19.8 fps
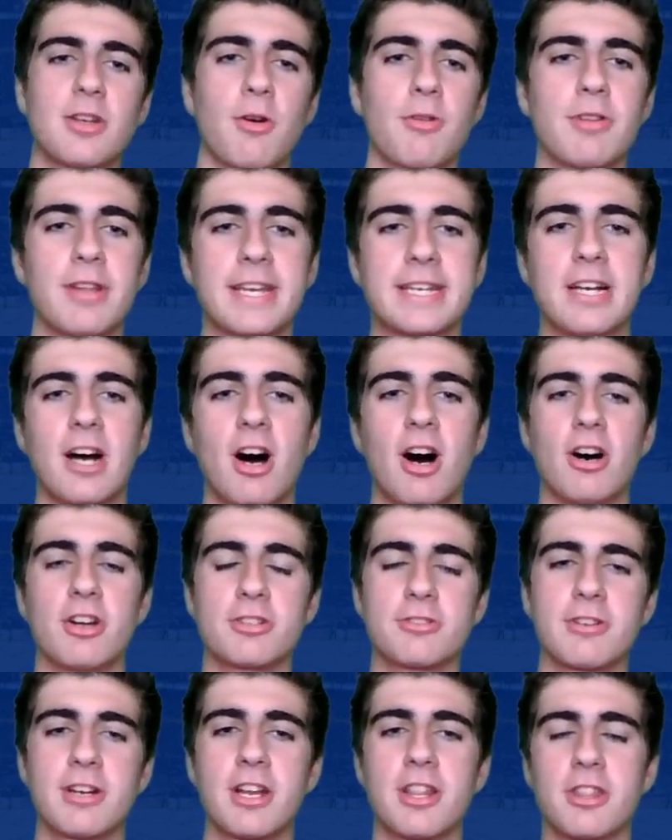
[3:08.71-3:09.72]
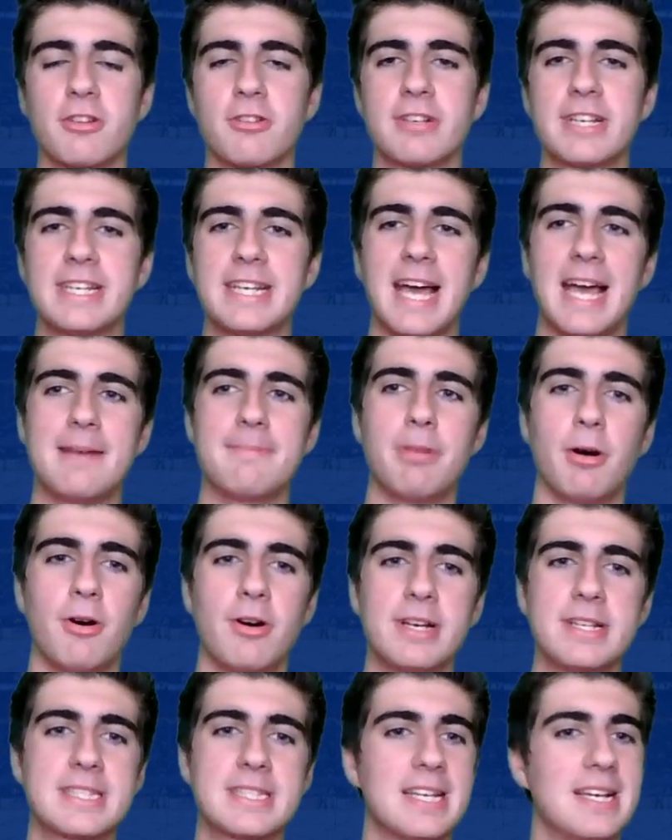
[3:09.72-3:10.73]
totaling 139
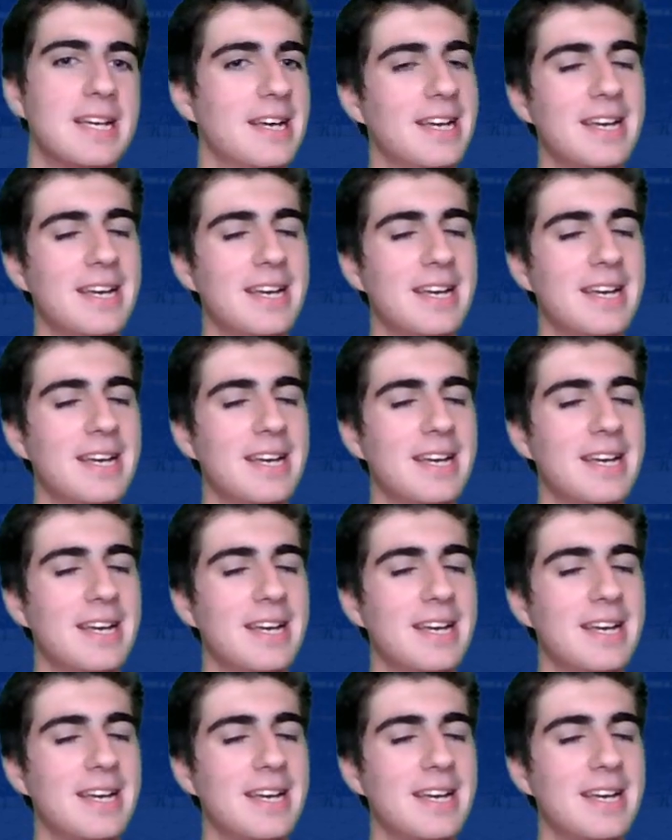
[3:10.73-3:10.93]
points.